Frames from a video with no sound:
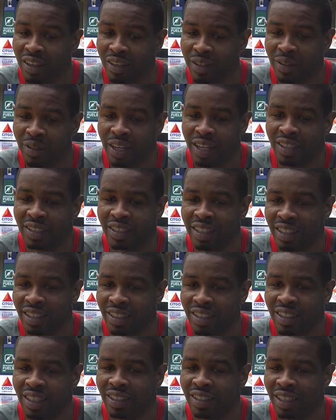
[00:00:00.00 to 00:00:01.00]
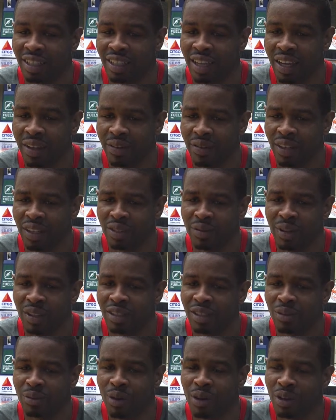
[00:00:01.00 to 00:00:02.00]
You got a second chance at life, and that's why
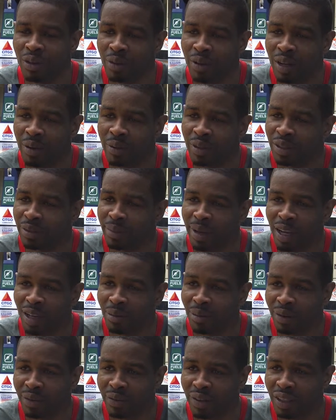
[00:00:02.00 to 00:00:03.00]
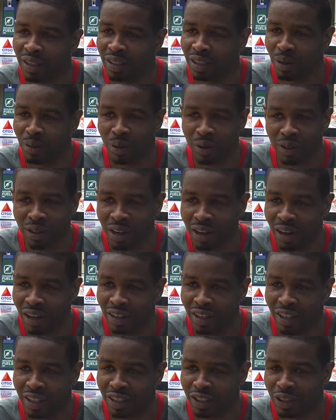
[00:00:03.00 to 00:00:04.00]
I just walk around with a smile on my face. I work
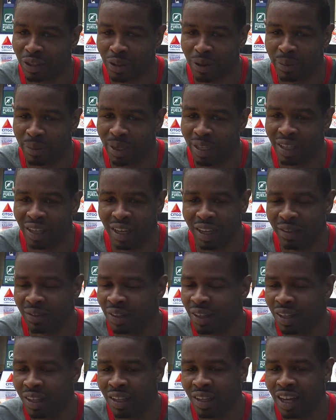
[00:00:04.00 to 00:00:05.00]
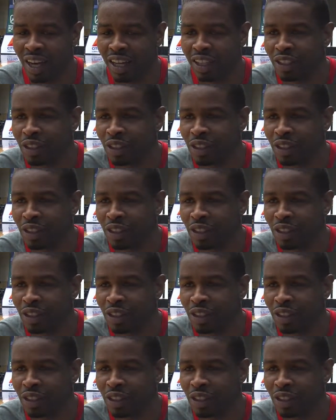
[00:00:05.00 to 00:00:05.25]
hard, I enjoy my life, I